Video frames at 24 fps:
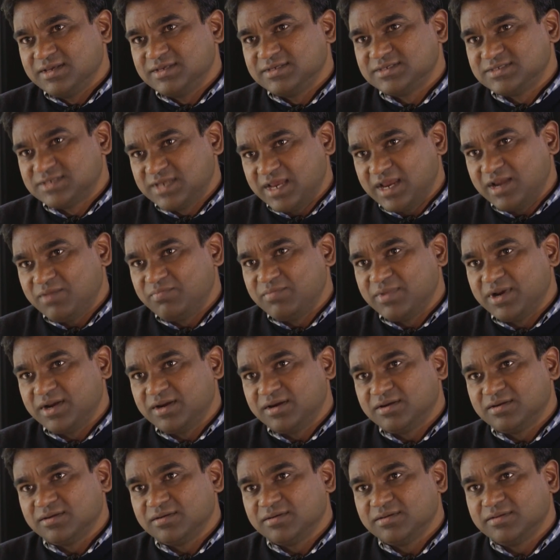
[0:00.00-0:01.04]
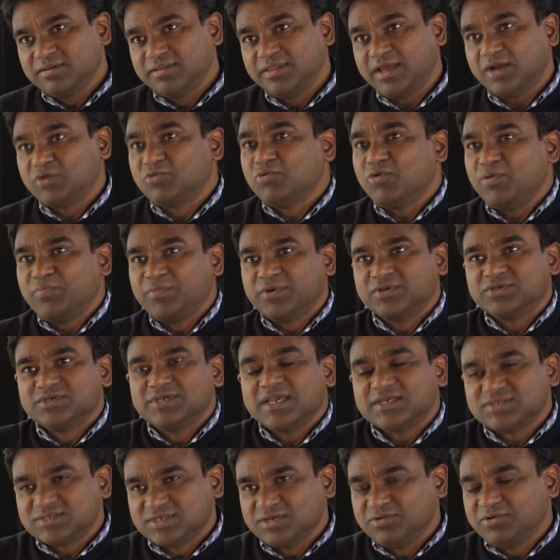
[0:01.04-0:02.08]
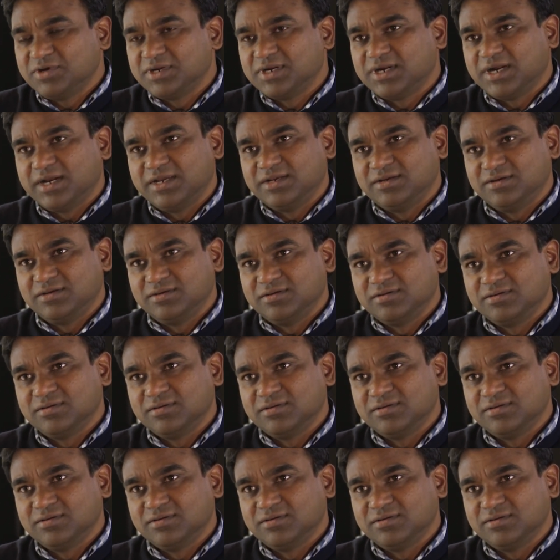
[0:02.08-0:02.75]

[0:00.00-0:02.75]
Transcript: statement, that opens, yes, you are right.